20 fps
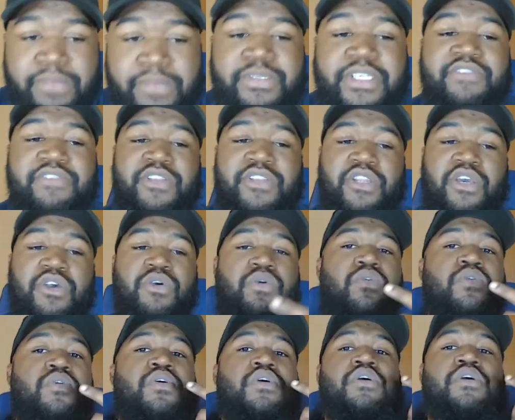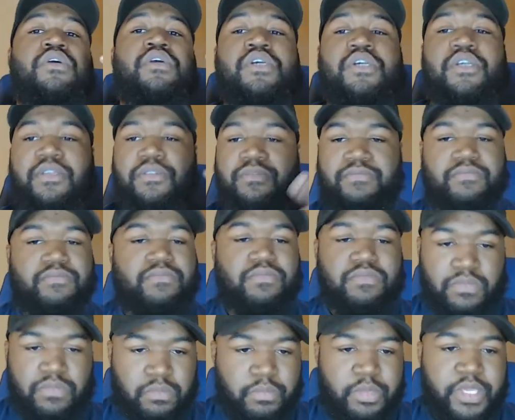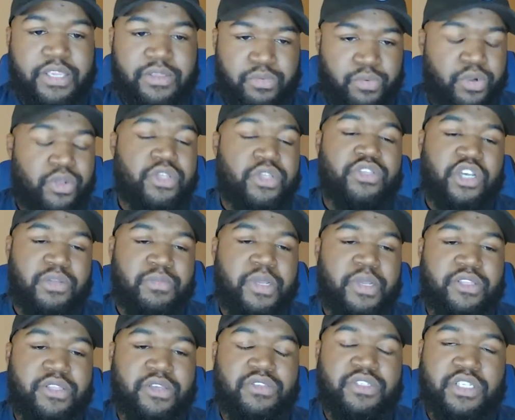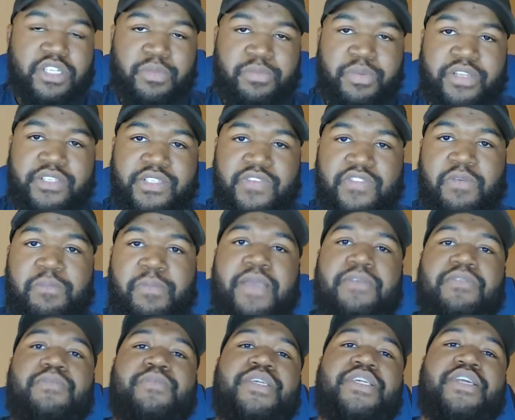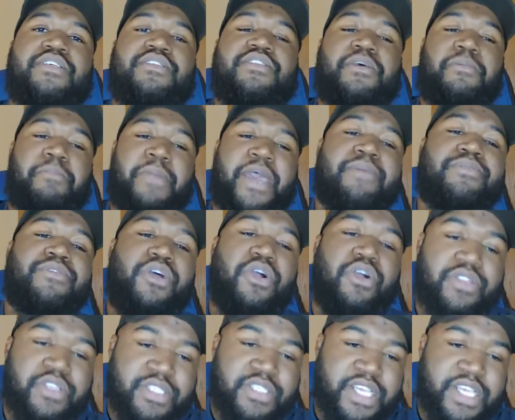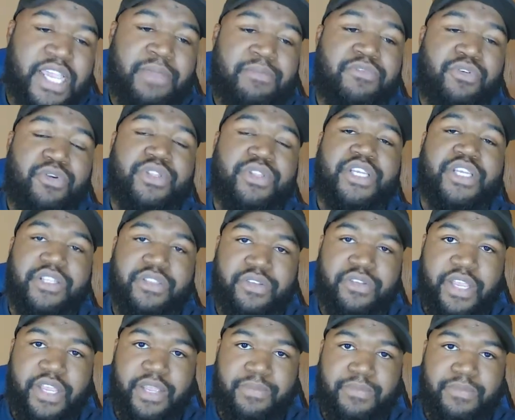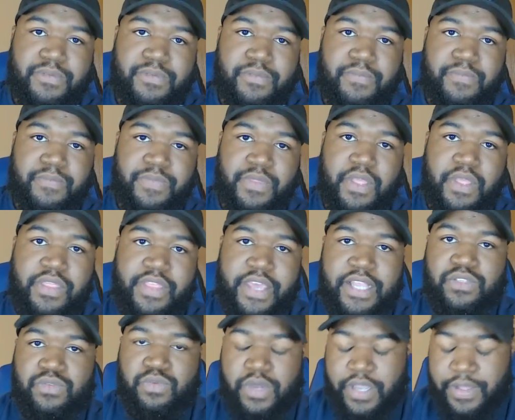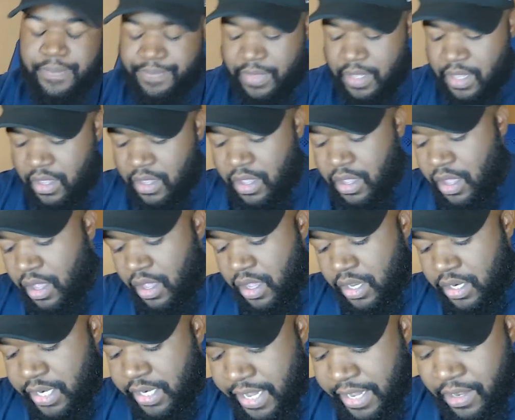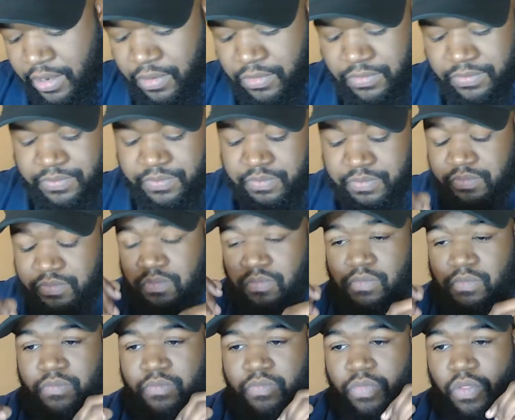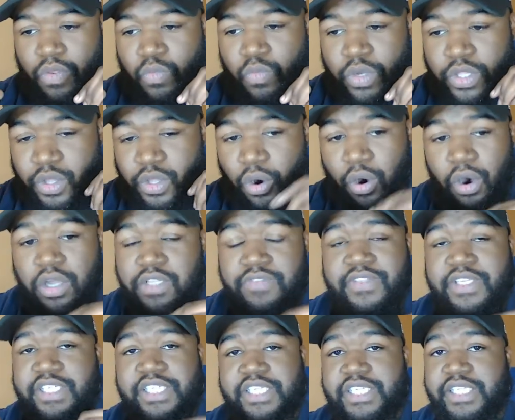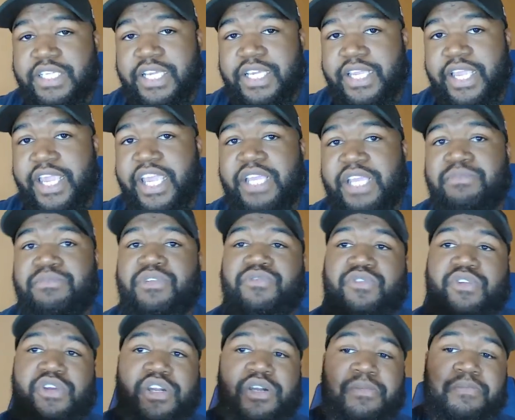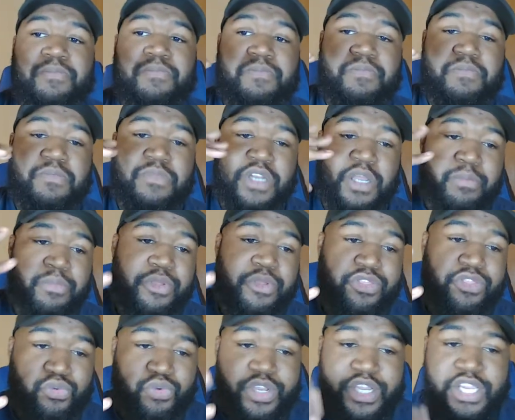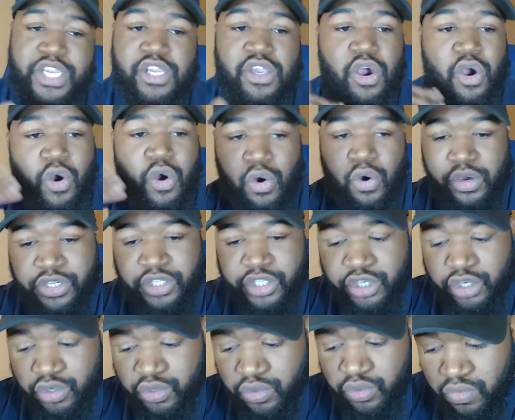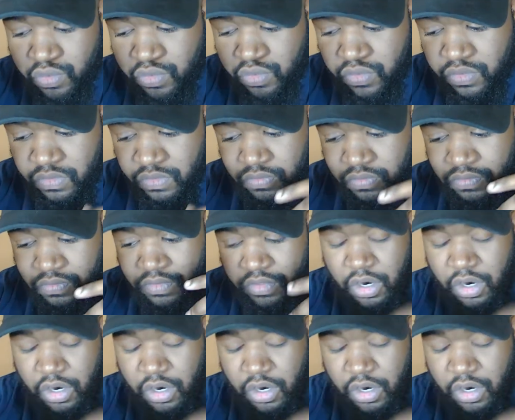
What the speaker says: even though we're only talking about those in comparison with the maps because the maps are the same for the other games. That's why. Now, with all of the GTA games from number 3 on to our